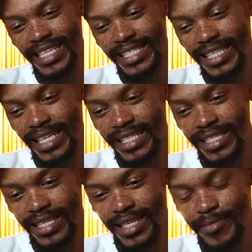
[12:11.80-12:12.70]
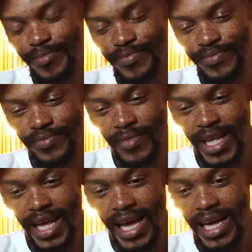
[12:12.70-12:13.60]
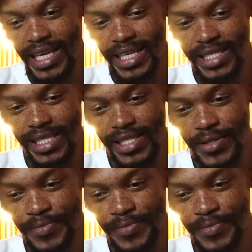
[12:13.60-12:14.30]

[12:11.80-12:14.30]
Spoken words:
is that I guess